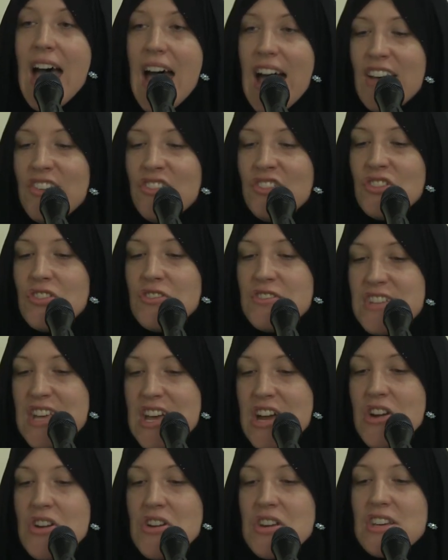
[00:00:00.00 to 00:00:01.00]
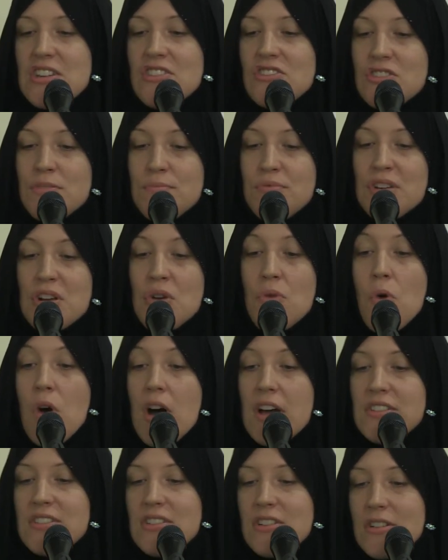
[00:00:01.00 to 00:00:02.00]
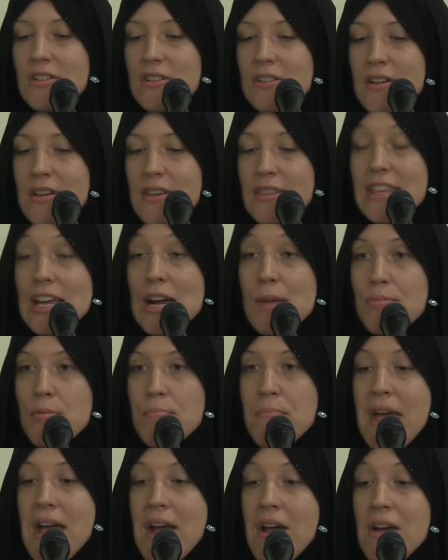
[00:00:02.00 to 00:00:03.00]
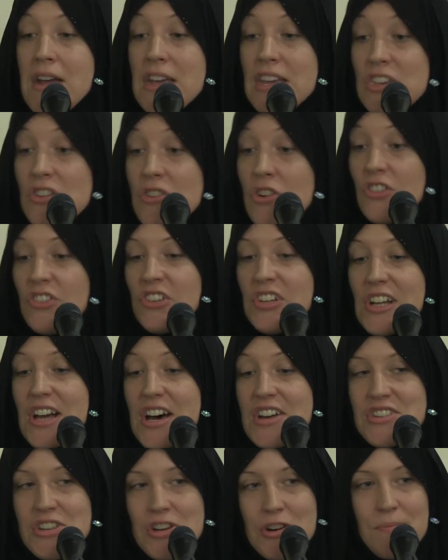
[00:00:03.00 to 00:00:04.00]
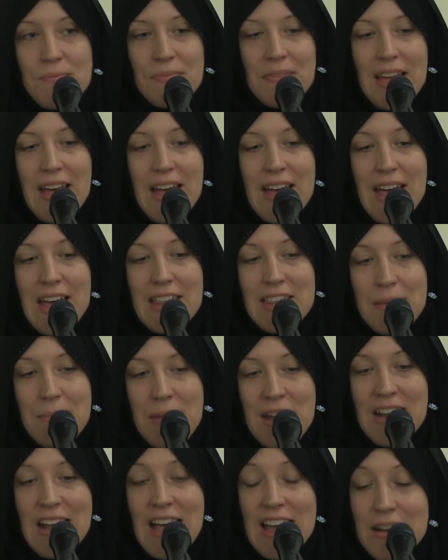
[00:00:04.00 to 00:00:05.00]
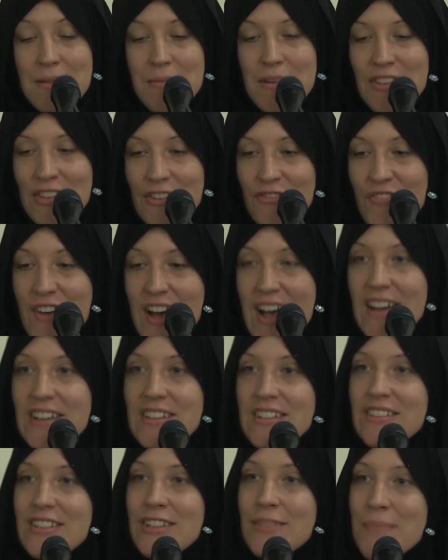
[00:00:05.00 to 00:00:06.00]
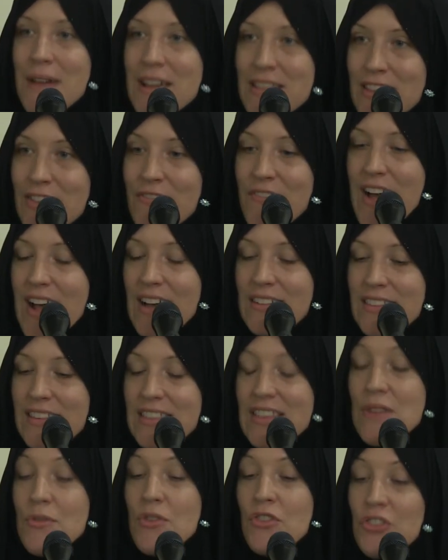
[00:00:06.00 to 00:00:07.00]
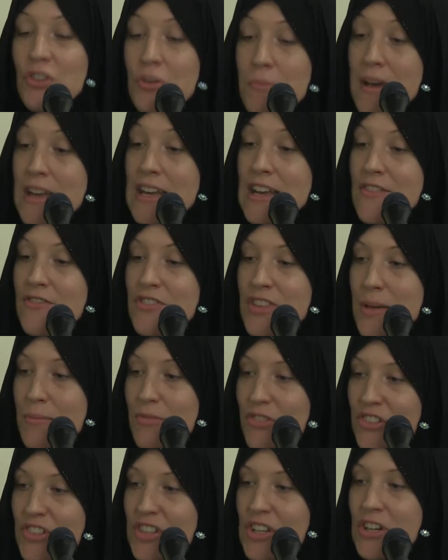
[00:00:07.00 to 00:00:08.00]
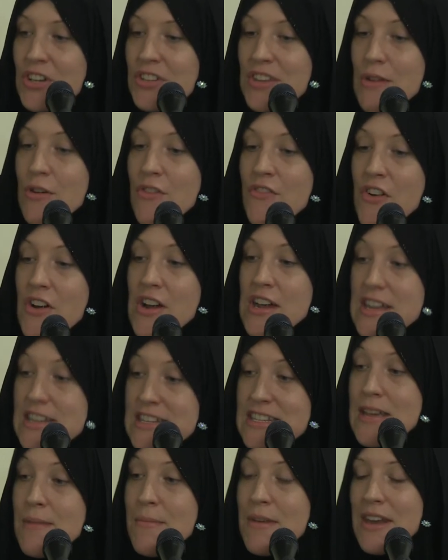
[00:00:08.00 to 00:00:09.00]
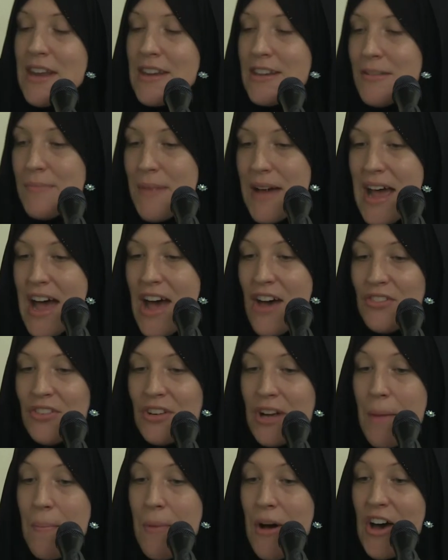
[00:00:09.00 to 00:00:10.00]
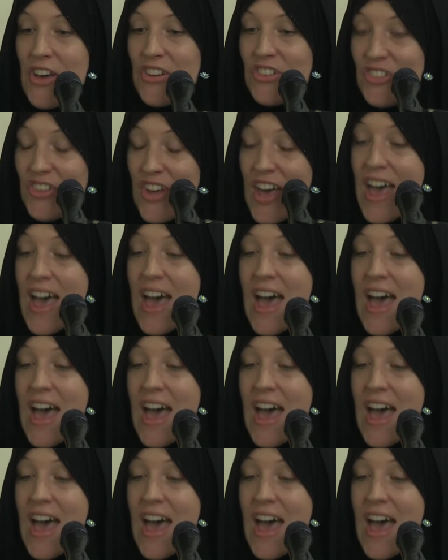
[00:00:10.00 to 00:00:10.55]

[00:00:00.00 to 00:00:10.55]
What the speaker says: As you're daring to bring water, they're preparing your slaughter. And the many enemies, in fact, despite the fact that there were so many of them, still they were very intimidated by Hazrat Abbas.